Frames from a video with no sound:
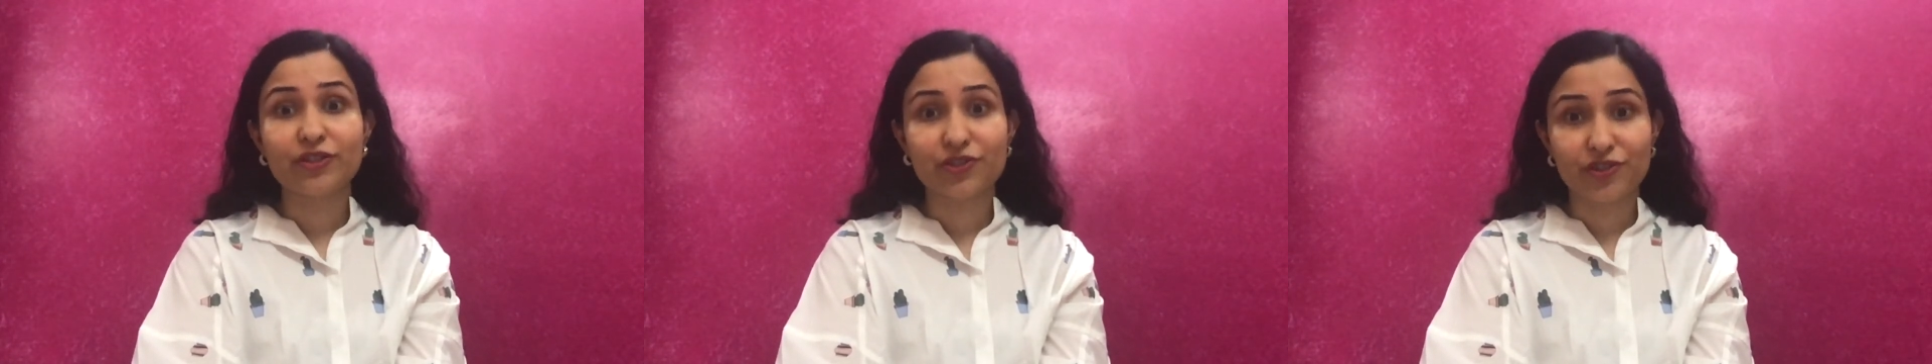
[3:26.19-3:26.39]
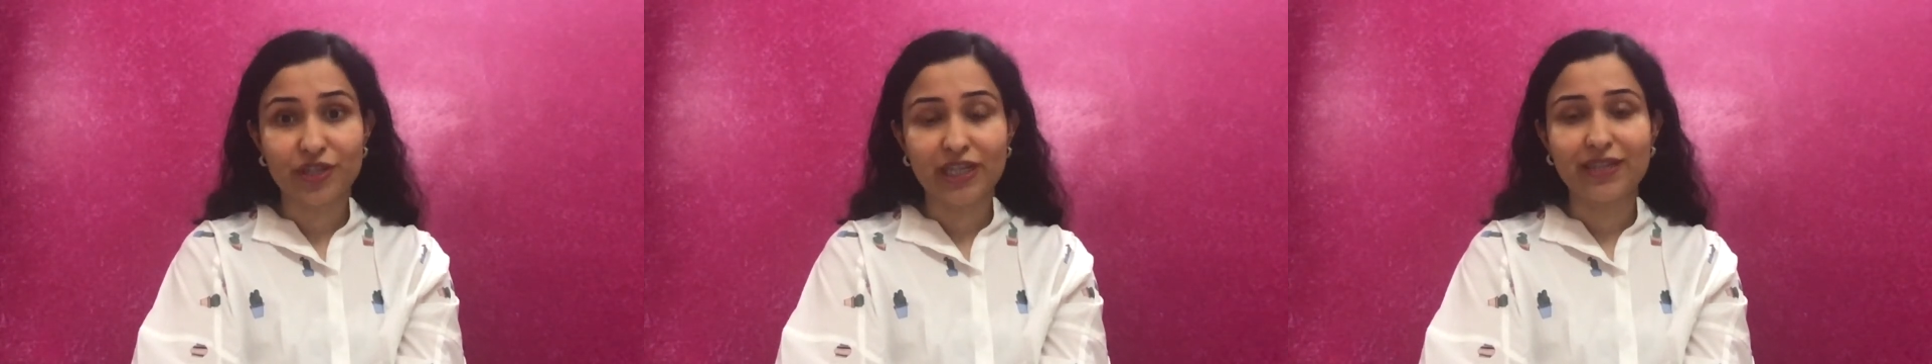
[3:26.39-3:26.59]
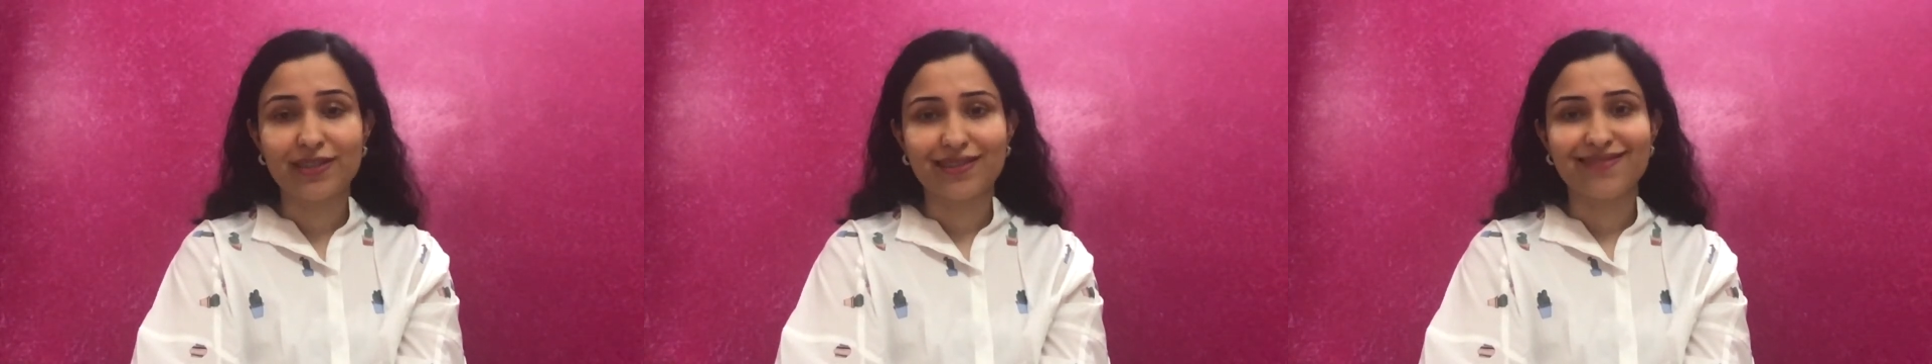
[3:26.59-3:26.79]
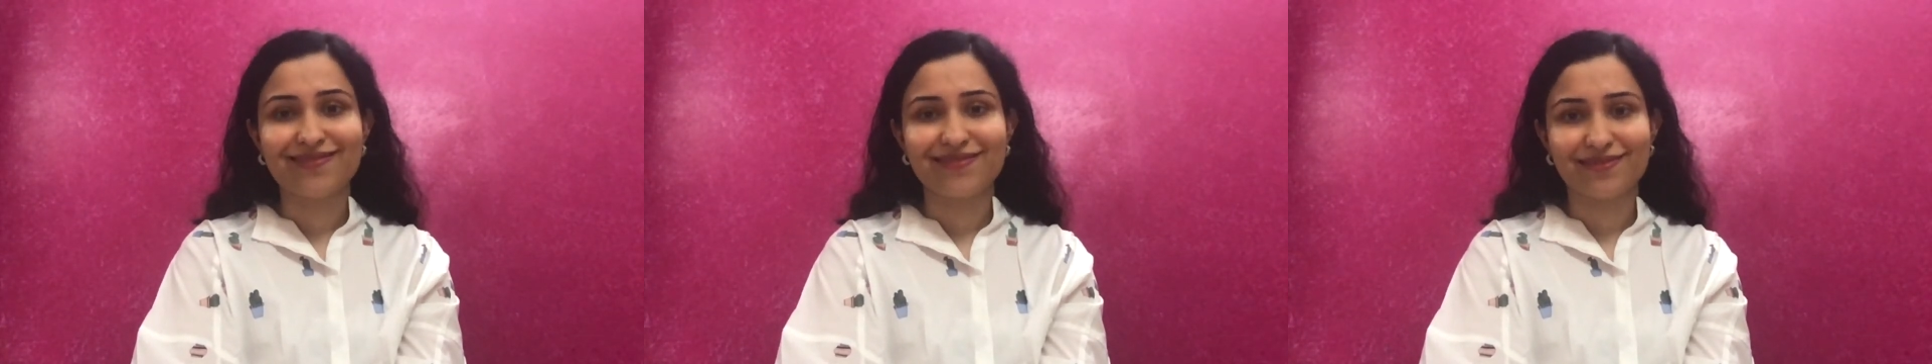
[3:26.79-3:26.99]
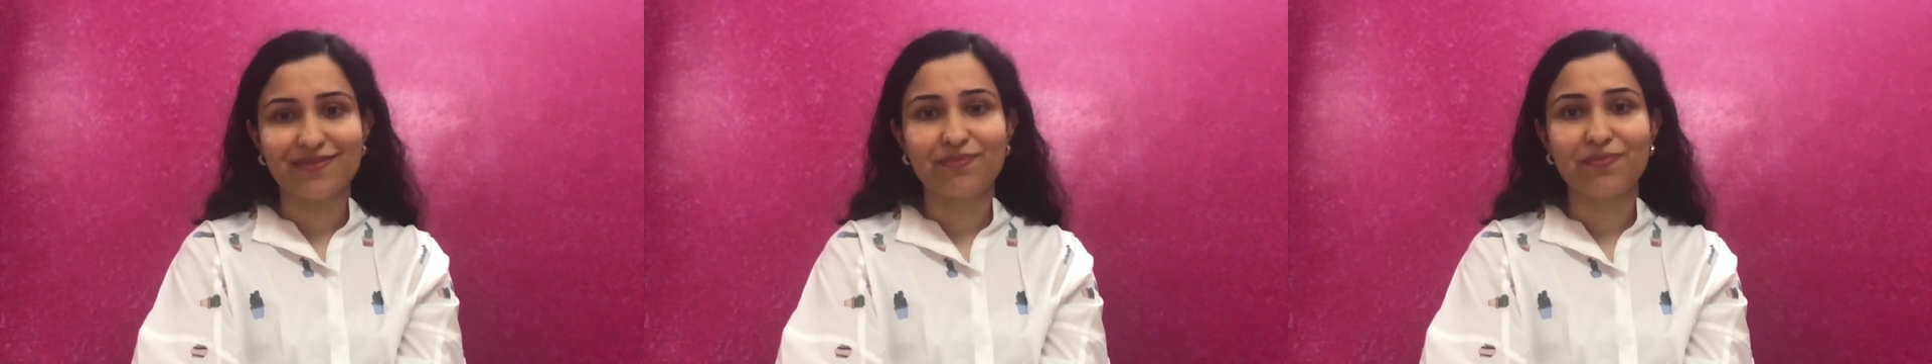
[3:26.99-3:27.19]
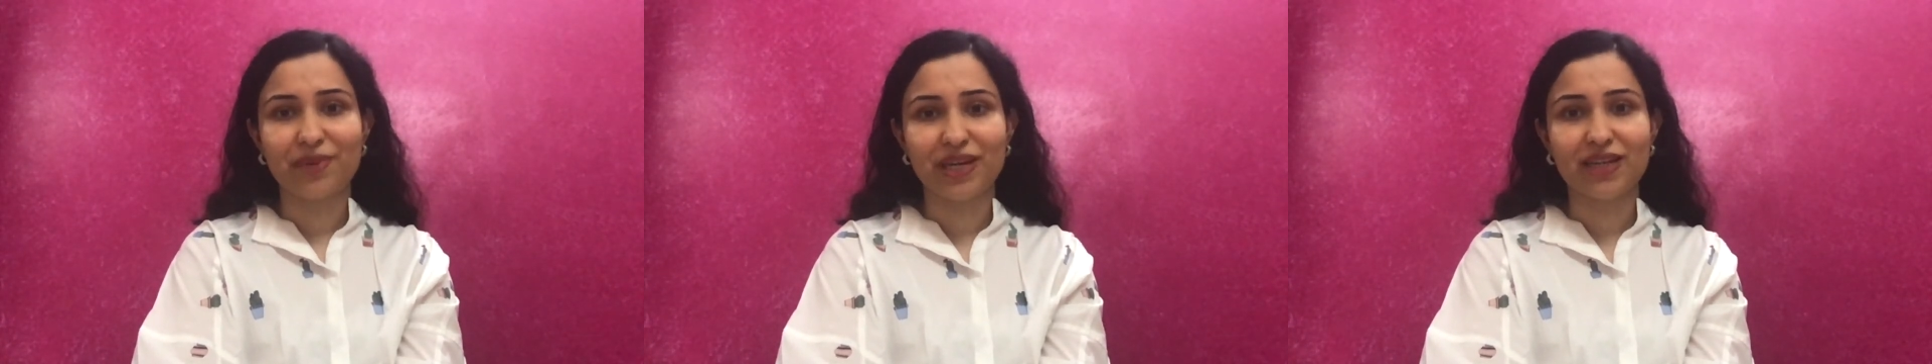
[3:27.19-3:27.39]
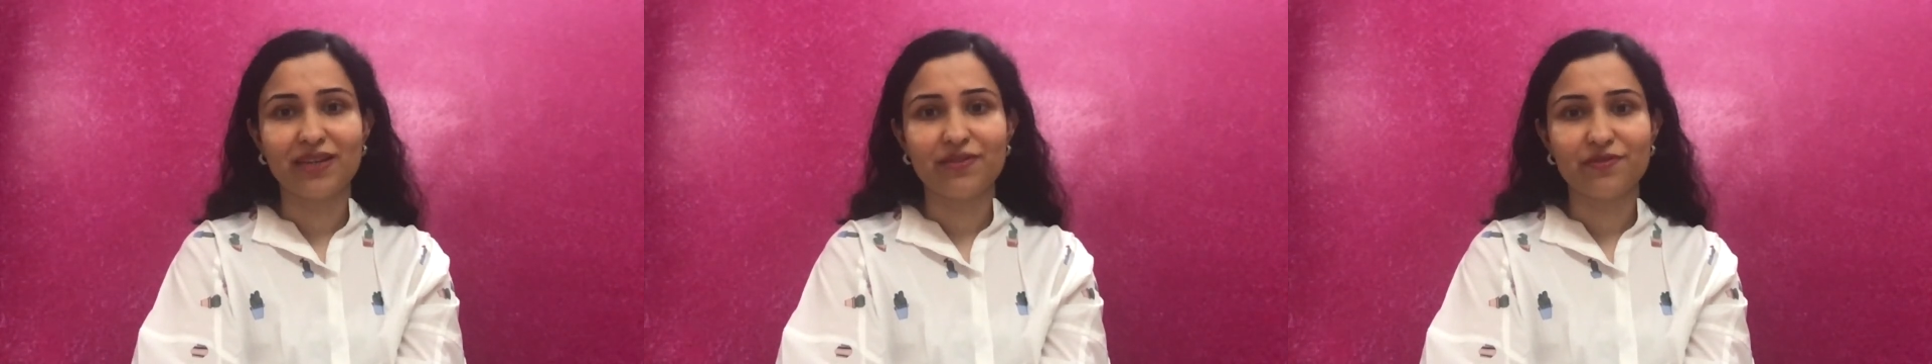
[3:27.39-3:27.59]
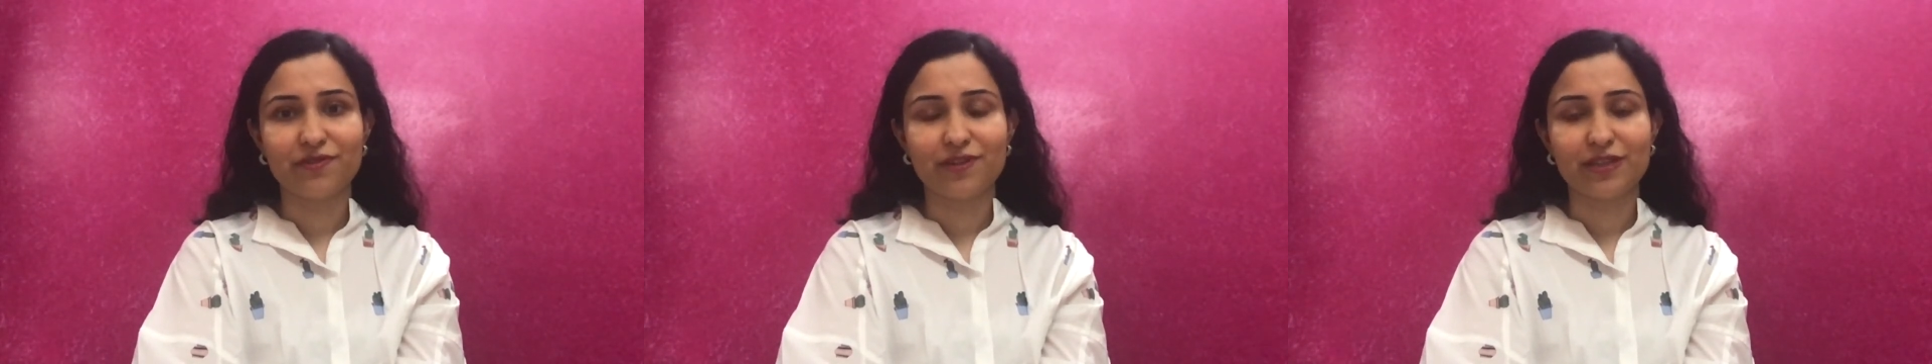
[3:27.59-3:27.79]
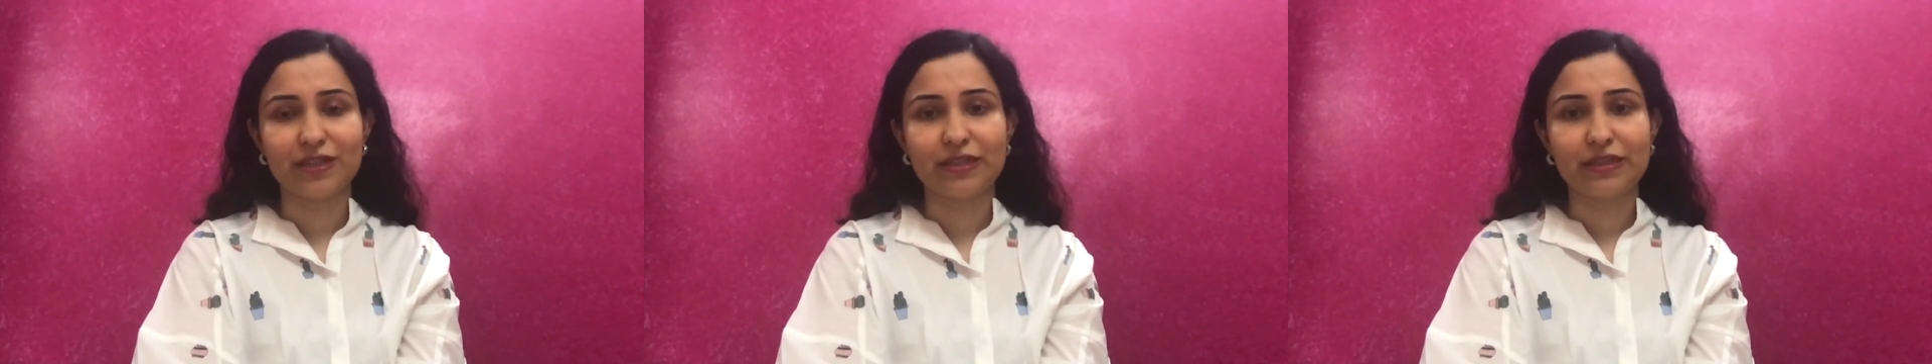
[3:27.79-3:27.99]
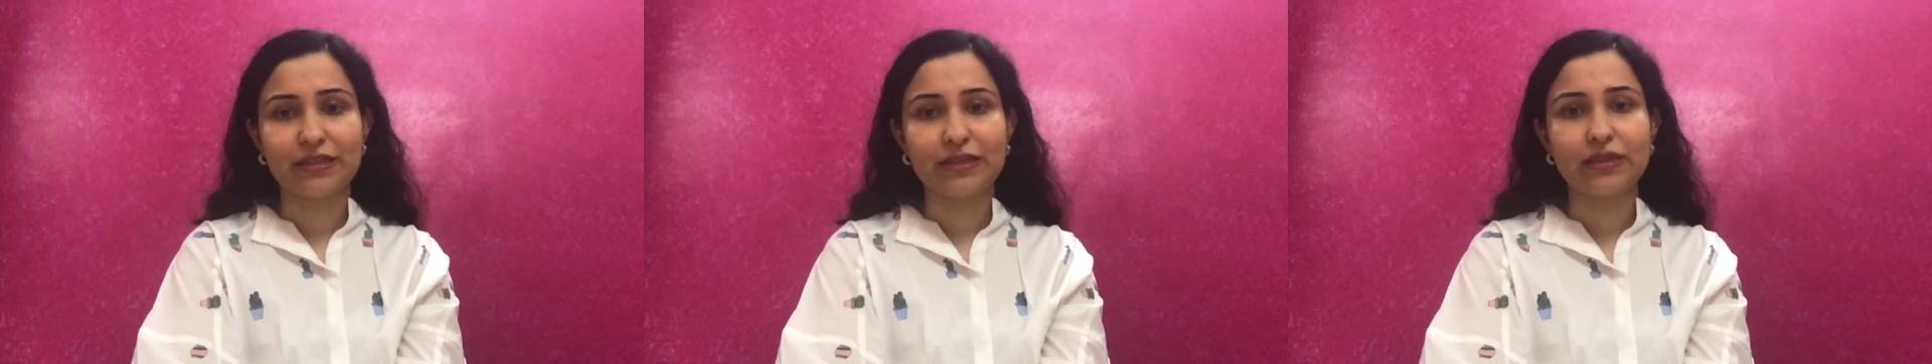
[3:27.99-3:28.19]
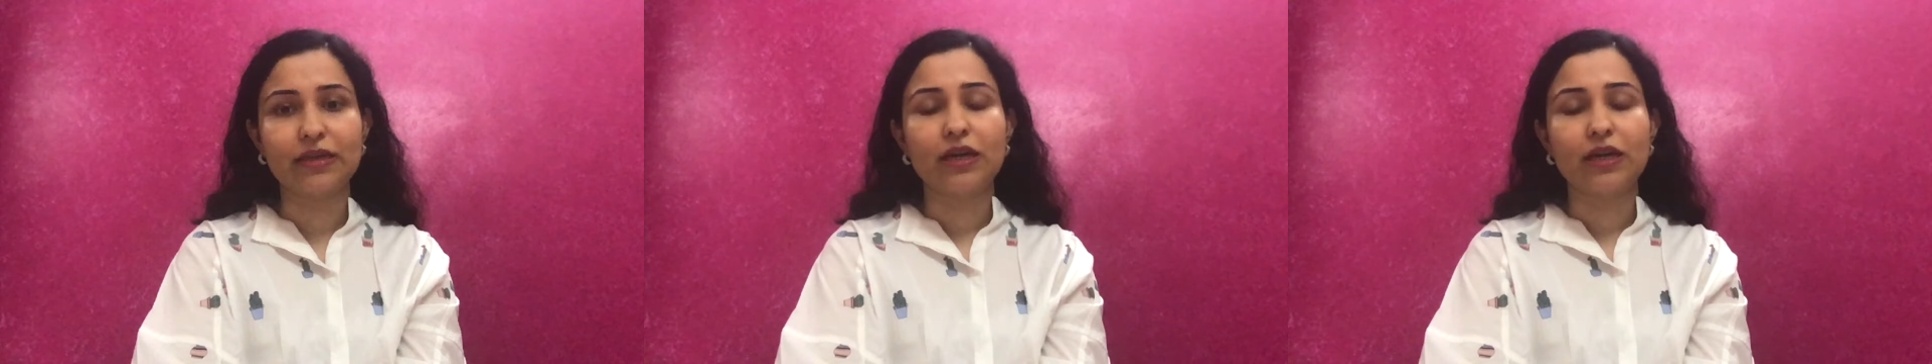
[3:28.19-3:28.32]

treat male infertility?